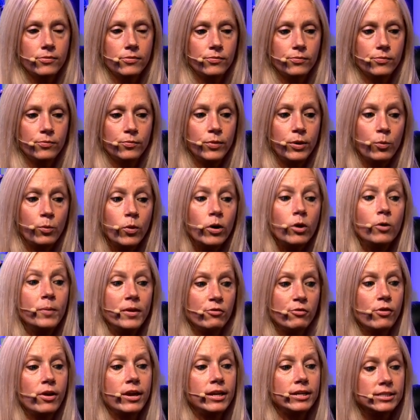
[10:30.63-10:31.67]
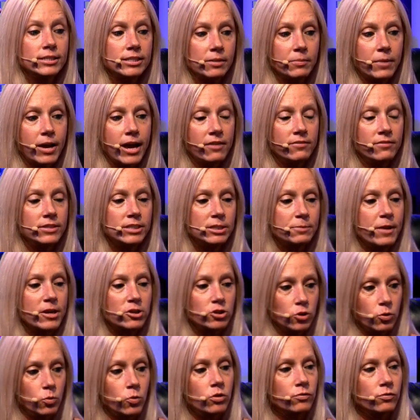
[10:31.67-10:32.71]
we will be running some kind of a
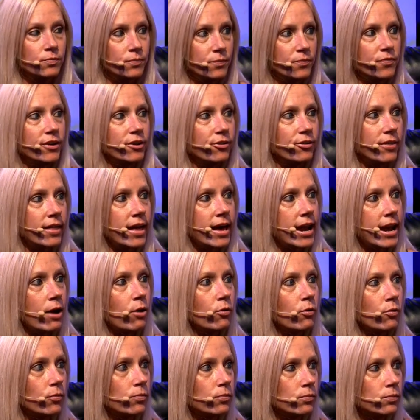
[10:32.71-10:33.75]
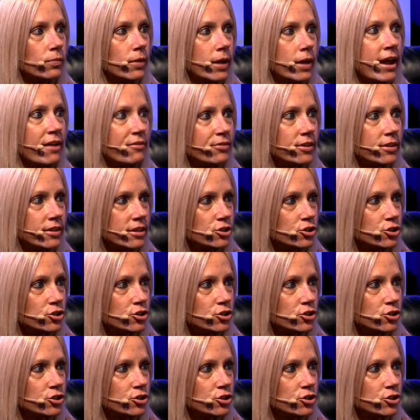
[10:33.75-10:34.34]
special. We'll figure that out after the